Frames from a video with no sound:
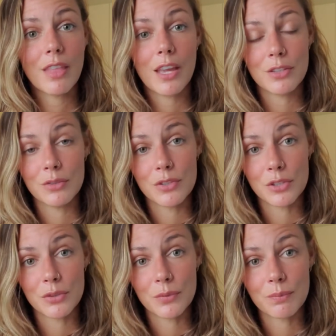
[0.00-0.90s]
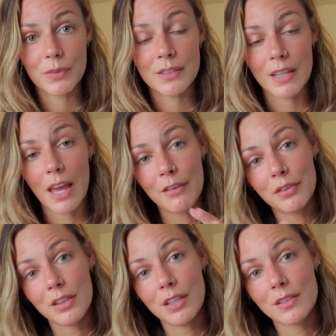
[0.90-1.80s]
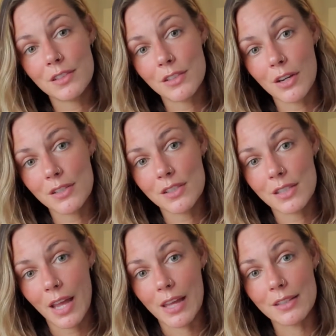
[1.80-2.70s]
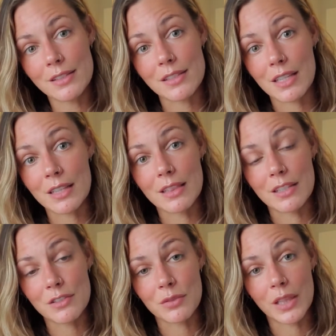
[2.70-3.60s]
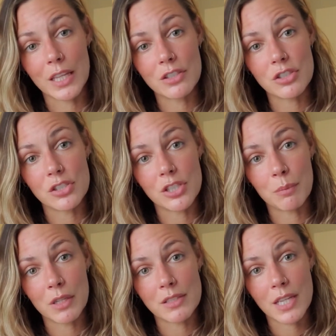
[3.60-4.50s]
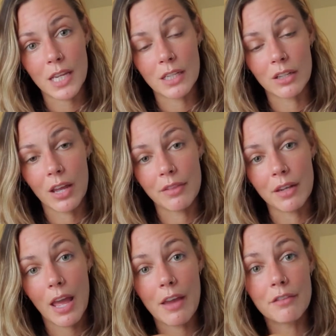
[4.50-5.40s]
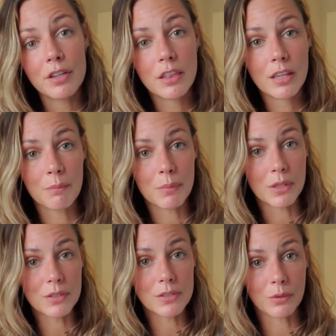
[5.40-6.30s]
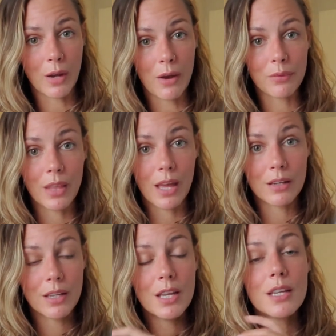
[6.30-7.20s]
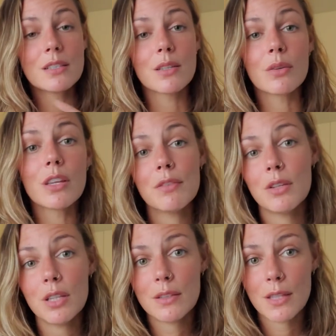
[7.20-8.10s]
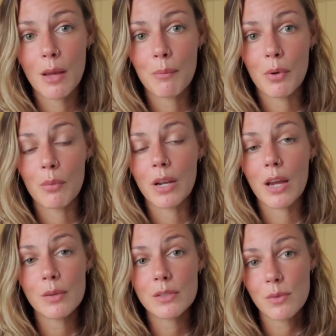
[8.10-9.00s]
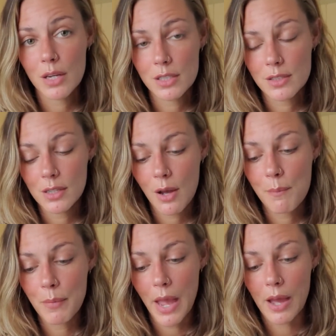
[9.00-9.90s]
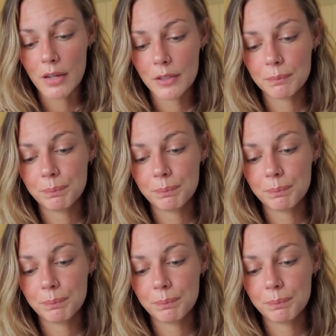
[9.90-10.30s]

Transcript: that you do. Is everything starts and ends in this relationship container, and then everything builds around that. So I'll give you an example. When I was ready to come back